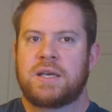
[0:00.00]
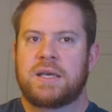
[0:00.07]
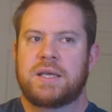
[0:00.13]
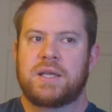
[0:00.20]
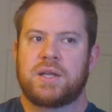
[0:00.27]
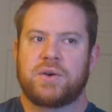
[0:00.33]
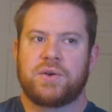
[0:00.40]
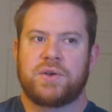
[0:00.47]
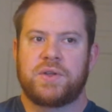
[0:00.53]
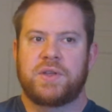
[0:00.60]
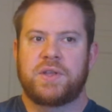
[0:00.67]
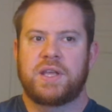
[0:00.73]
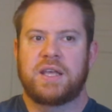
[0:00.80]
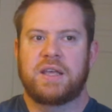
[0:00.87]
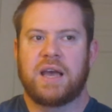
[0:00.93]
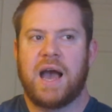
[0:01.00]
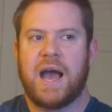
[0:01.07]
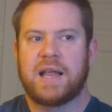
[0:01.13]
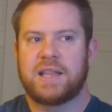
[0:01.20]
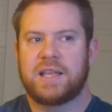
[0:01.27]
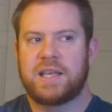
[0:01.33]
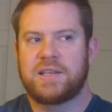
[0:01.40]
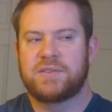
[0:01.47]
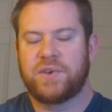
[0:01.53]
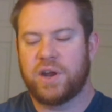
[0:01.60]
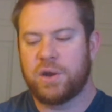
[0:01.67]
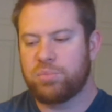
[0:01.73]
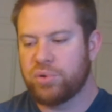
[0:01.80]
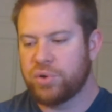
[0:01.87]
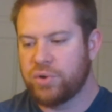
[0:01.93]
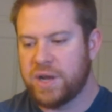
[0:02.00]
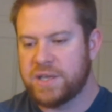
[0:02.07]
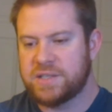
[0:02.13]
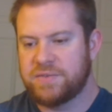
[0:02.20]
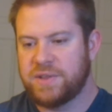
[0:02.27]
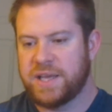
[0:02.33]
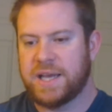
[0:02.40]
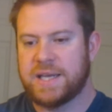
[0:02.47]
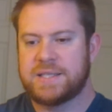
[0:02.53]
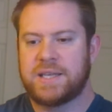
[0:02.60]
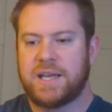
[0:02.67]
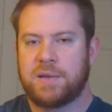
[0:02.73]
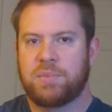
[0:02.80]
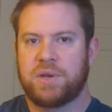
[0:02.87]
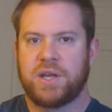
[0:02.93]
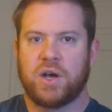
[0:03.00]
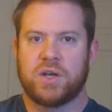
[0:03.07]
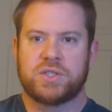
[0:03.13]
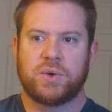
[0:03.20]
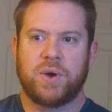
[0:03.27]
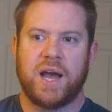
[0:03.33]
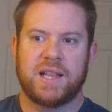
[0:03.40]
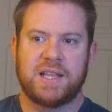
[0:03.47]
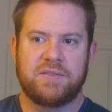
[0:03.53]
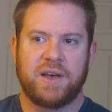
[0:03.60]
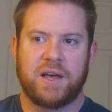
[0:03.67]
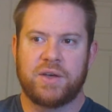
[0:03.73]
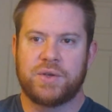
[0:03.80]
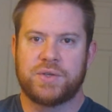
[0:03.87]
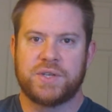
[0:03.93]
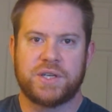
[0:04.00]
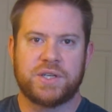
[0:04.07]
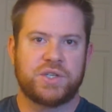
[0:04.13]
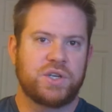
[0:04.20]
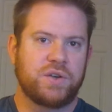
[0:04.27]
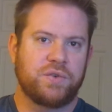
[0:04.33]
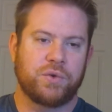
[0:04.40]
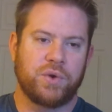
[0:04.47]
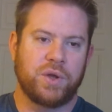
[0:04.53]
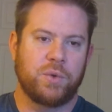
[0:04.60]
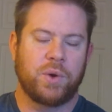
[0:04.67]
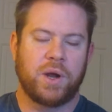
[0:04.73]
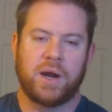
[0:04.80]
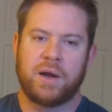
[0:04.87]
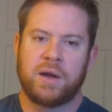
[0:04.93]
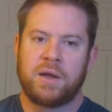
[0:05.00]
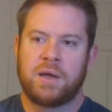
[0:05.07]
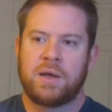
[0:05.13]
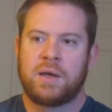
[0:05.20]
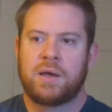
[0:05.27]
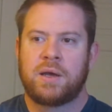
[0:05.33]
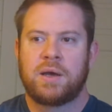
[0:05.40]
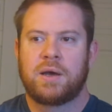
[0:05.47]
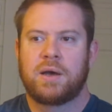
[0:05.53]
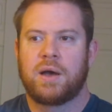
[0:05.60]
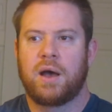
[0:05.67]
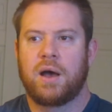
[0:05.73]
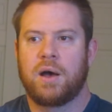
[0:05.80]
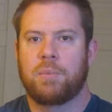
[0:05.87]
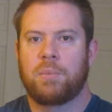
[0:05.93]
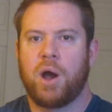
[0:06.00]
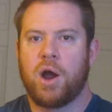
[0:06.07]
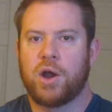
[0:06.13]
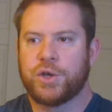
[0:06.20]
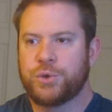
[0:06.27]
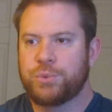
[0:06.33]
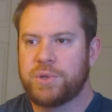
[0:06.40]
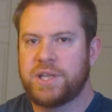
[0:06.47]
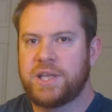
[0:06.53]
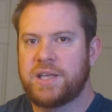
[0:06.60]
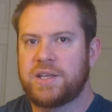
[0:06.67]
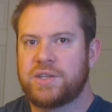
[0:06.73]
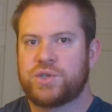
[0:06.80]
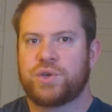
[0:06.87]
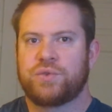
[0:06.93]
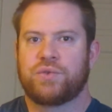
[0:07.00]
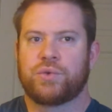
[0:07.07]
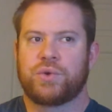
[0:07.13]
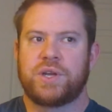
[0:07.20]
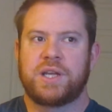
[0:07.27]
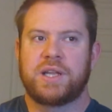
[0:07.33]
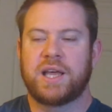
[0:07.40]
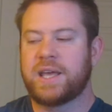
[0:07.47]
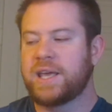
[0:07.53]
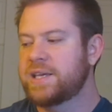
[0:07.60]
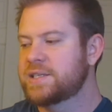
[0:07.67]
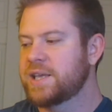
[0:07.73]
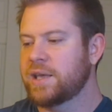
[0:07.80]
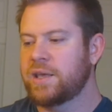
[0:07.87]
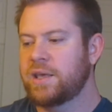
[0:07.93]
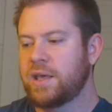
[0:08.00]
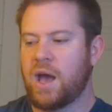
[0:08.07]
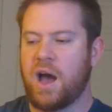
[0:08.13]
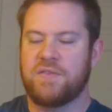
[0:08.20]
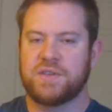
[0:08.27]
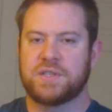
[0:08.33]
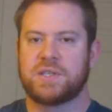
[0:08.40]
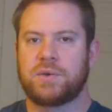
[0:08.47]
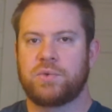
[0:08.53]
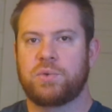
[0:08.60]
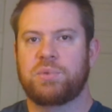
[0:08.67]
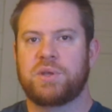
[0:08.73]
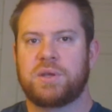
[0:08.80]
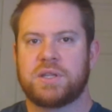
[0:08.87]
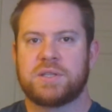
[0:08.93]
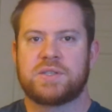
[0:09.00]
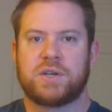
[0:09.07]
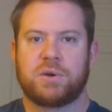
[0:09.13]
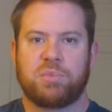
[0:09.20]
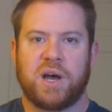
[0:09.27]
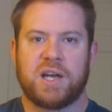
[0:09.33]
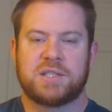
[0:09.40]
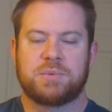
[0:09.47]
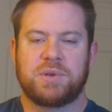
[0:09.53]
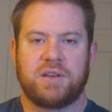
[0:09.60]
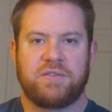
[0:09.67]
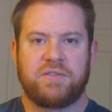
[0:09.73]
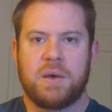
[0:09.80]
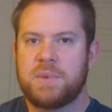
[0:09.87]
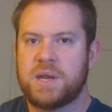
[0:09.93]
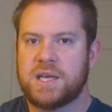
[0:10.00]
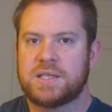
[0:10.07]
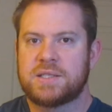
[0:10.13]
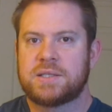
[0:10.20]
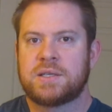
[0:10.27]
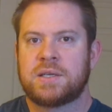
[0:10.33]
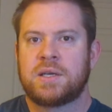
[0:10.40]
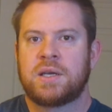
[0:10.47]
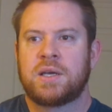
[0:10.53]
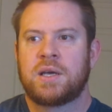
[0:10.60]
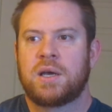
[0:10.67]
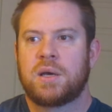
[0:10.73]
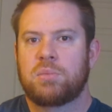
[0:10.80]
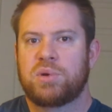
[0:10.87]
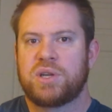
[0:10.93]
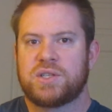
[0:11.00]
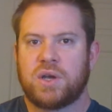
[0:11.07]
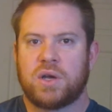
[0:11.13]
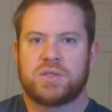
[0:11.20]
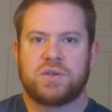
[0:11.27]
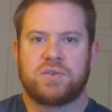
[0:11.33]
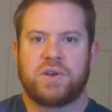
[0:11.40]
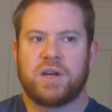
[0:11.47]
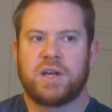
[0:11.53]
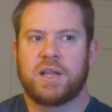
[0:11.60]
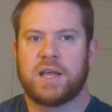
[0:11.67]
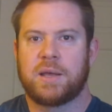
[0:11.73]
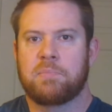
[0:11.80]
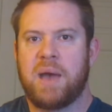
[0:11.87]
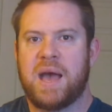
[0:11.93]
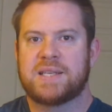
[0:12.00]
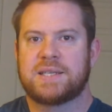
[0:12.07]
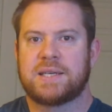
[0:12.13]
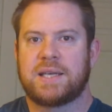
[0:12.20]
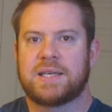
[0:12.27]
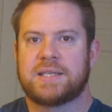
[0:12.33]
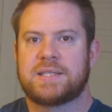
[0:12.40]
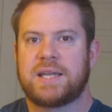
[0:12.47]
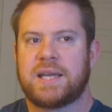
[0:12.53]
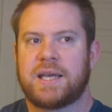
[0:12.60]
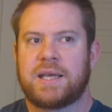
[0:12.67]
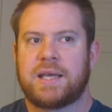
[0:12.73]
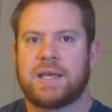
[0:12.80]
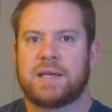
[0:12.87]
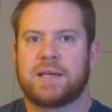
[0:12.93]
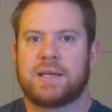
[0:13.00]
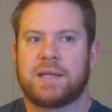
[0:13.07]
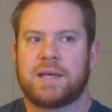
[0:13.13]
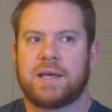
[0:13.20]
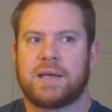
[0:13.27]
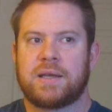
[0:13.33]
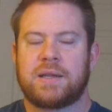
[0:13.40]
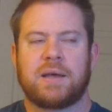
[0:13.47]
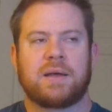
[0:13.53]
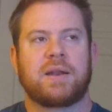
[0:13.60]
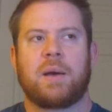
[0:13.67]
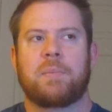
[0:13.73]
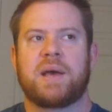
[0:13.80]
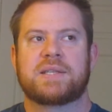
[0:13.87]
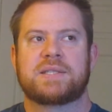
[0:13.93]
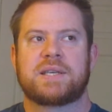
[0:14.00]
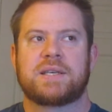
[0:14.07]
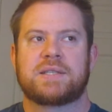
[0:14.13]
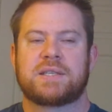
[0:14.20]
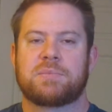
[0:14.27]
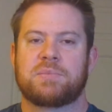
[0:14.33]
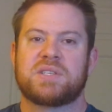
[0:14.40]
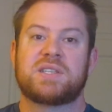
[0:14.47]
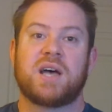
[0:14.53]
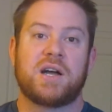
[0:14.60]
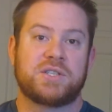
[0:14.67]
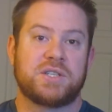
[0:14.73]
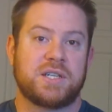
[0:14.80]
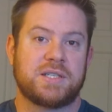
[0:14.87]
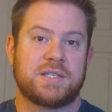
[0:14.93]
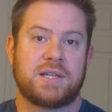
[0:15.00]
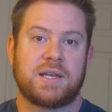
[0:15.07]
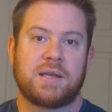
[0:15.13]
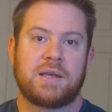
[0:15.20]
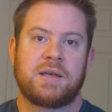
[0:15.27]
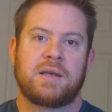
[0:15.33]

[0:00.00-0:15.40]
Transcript: very progressive, like I said, but he also highly values like chivalry, where arguably chivalry, like he obviously would be considered possibly a feminist, but he's also very like masochistic and like not masochistic, misogynistic,